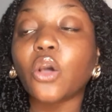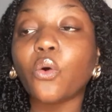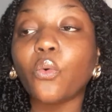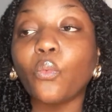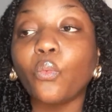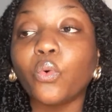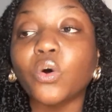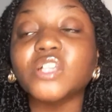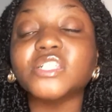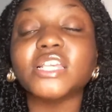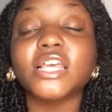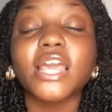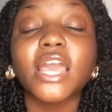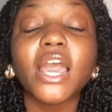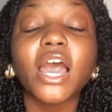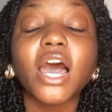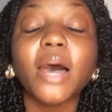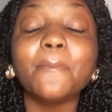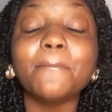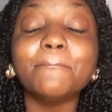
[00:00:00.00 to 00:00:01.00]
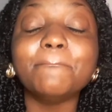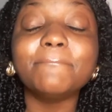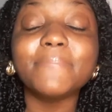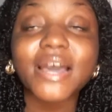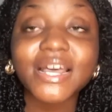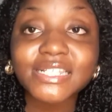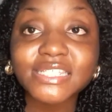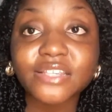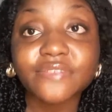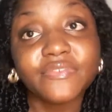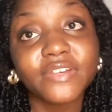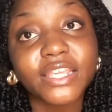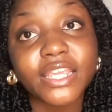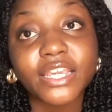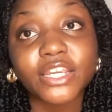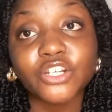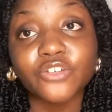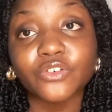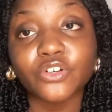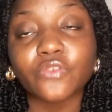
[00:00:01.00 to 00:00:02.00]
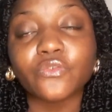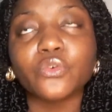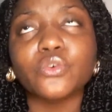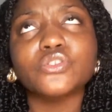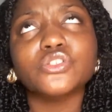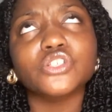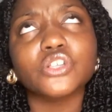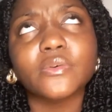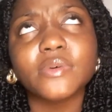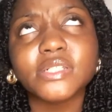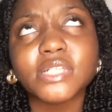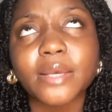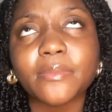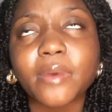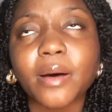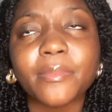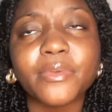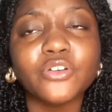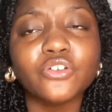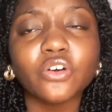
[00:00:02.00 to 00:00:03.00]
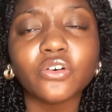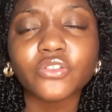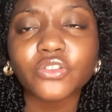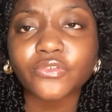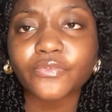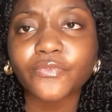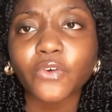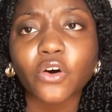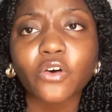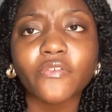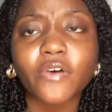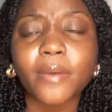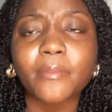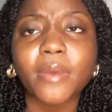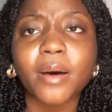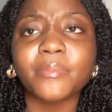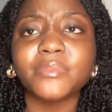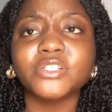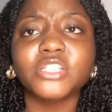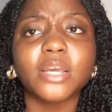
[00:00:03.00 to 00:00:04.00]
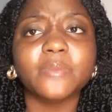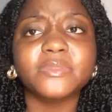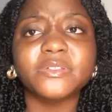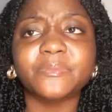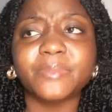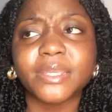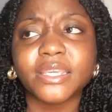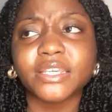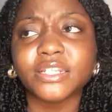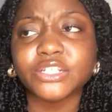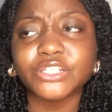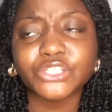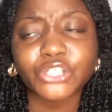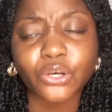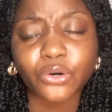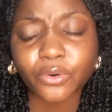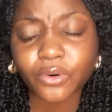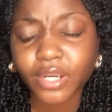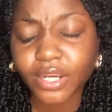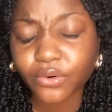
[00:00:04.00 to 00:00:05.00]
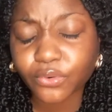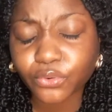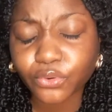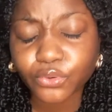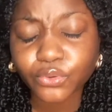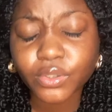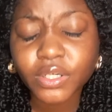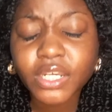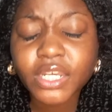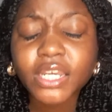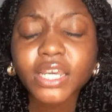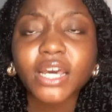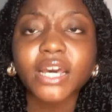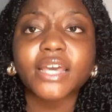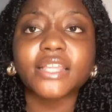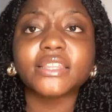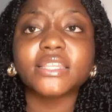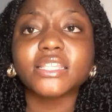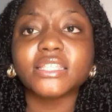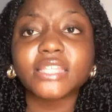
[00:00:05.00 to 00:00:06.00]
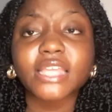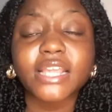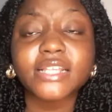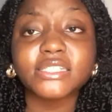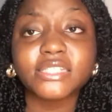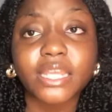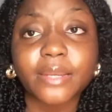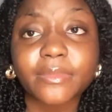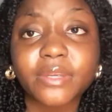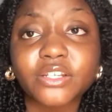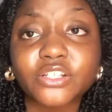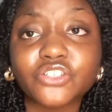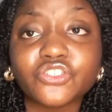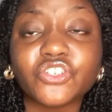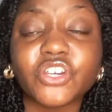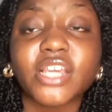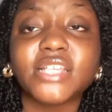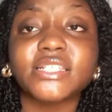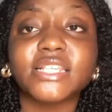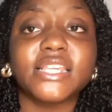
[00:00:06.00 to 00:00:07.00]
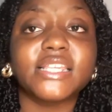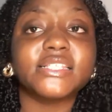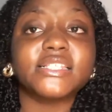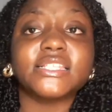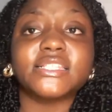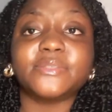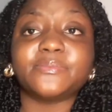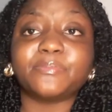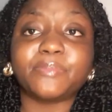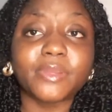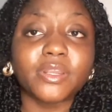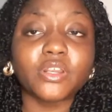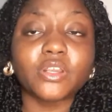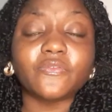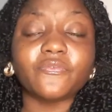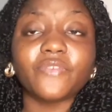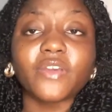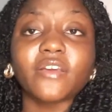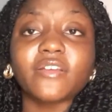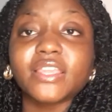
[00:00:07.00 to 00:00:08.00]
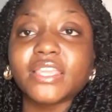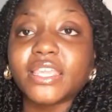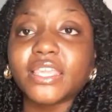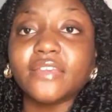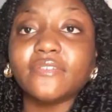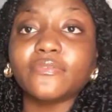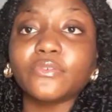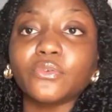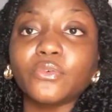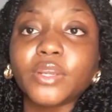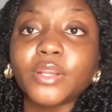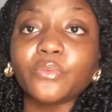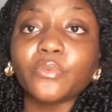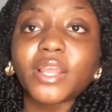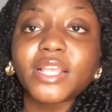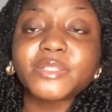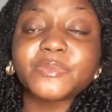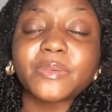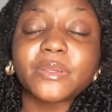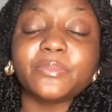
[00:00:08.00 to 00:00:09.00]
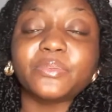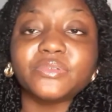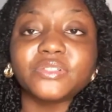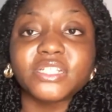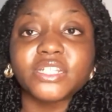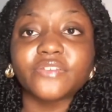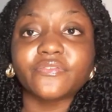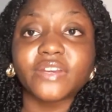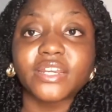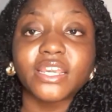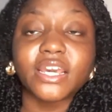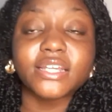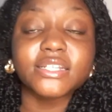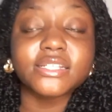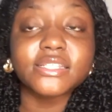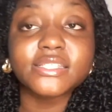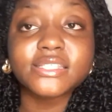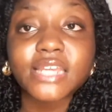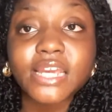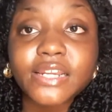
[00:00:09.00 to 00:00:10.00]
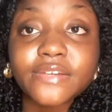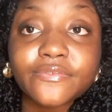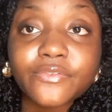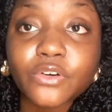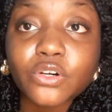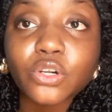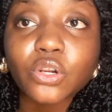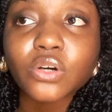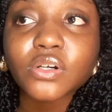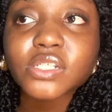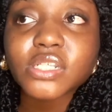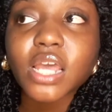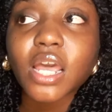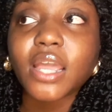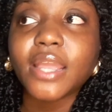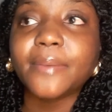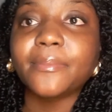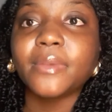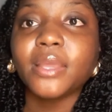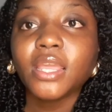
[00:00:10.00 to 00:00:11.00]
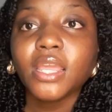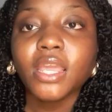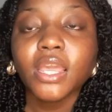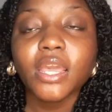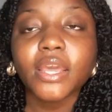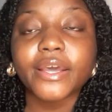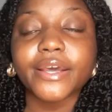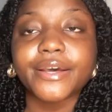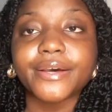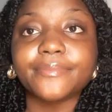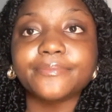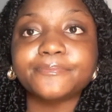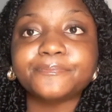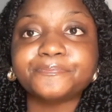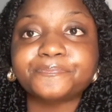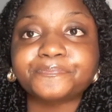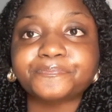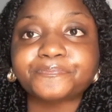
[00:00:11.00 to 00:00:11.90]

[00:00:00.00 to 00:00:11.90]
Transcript: was massively ignorant. Of course, so was her mum, and not the fault of her mum in terms of being an adult at all. I think the entertainment industry, as it is, has been very evil in ways people didn't really understand for a long time. Um,